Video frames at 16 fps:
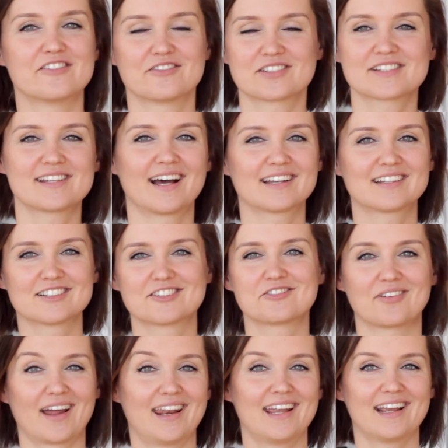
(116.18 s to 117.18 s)
started
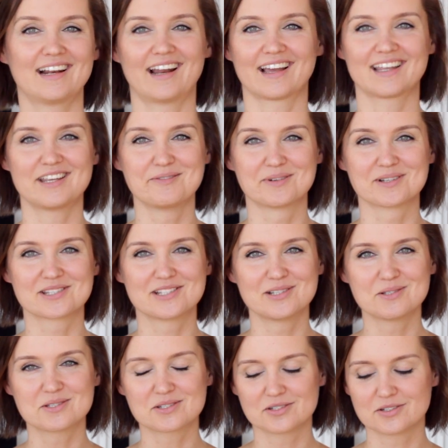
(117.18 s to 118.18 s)
running like he was
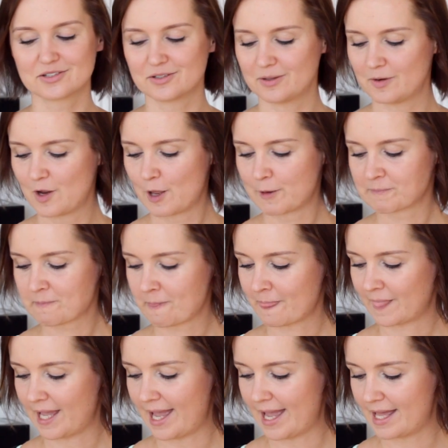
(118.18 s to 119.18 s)
used to do.
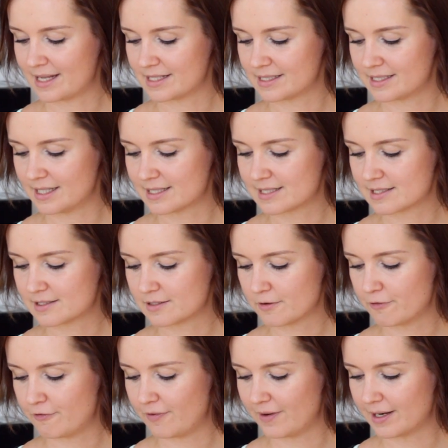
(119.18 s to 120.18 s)
And it's
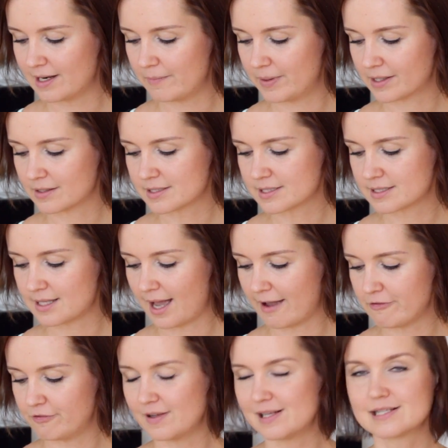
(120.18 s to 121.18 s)
so funny because
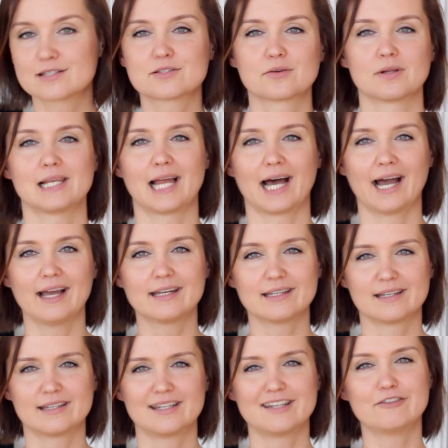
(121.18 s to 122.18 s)
I felt so
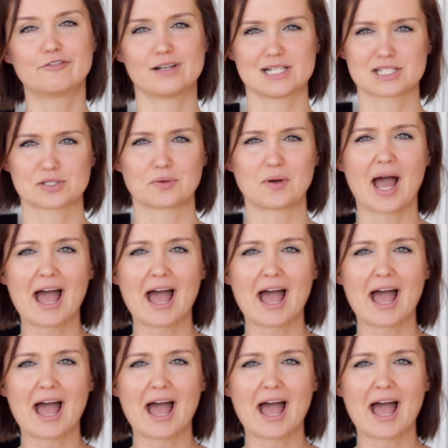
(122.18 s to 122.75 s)
light and he felt so